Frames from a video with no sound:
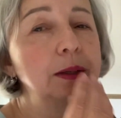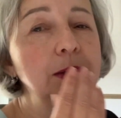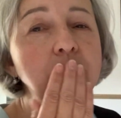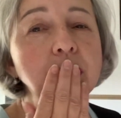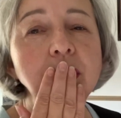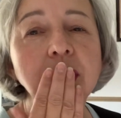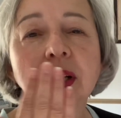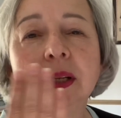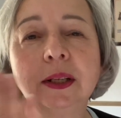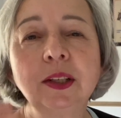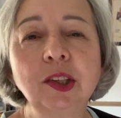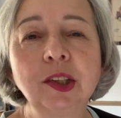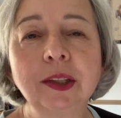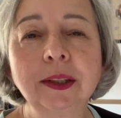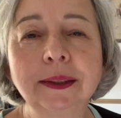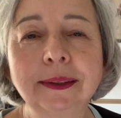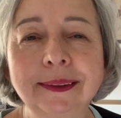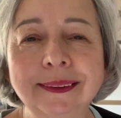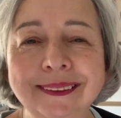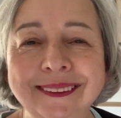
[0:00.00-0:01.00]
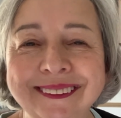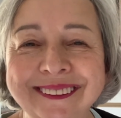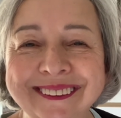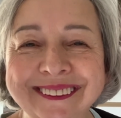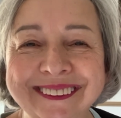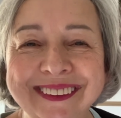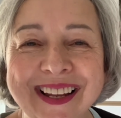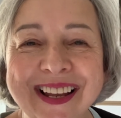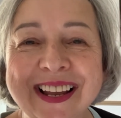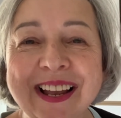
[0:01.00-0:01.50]
delicious,
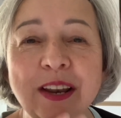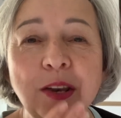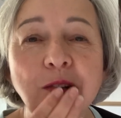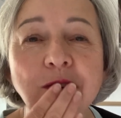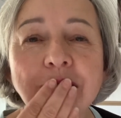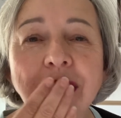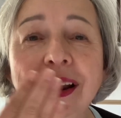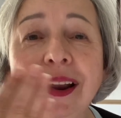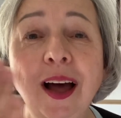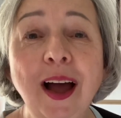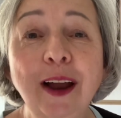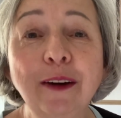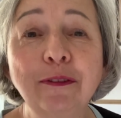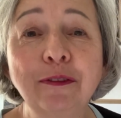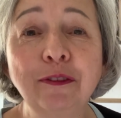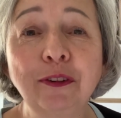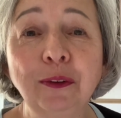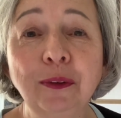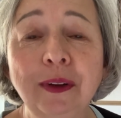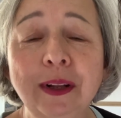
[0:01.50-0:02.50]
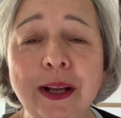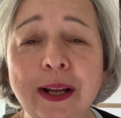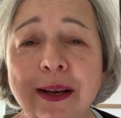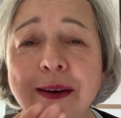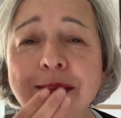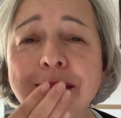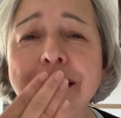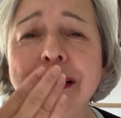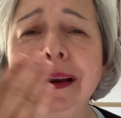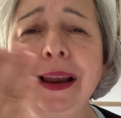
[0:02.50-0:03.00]
delightful,
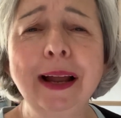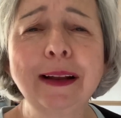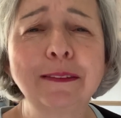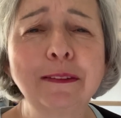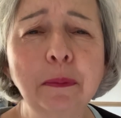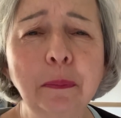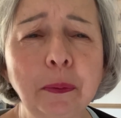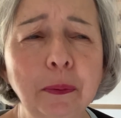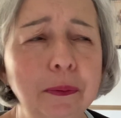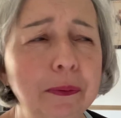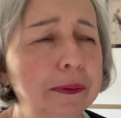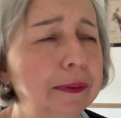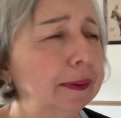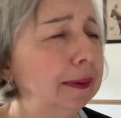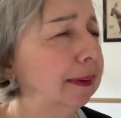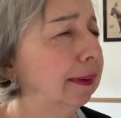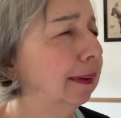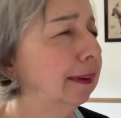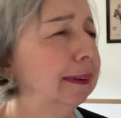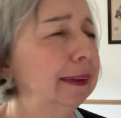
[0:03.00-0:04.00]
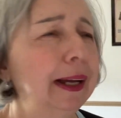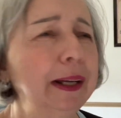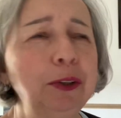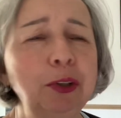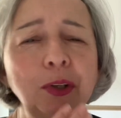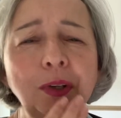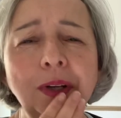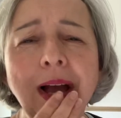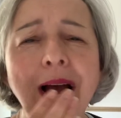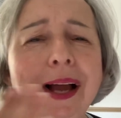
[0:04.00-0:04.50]
delectable, and you
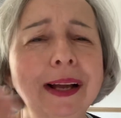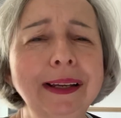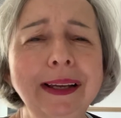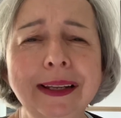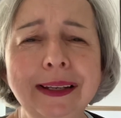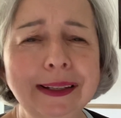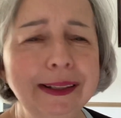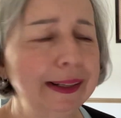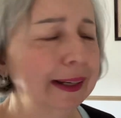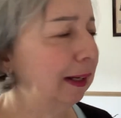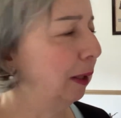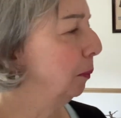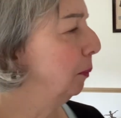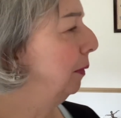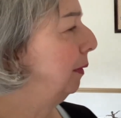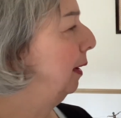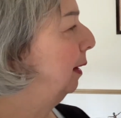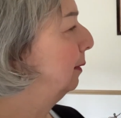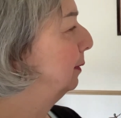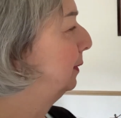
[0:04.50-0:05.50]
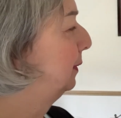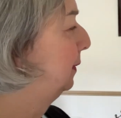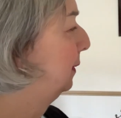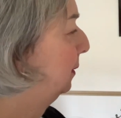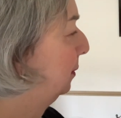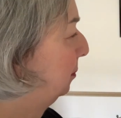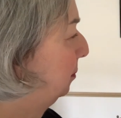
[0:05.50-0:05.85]
can't get it anywhere else.